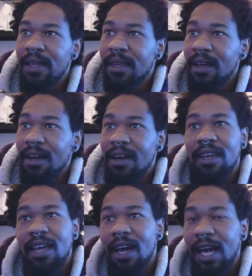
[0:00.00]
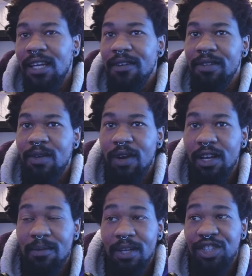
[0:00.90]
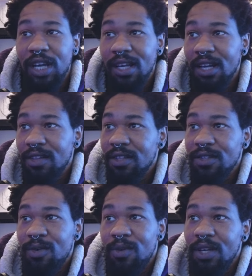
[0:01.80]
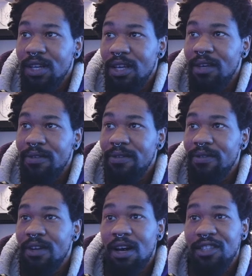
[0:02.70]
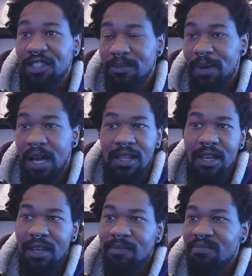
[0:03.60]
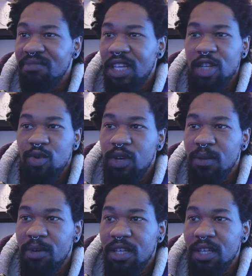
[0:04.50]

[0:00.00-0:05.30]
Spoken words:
Yeah, I definitely recommend checking out this coin. If not, just buy like 10, 20 bucks,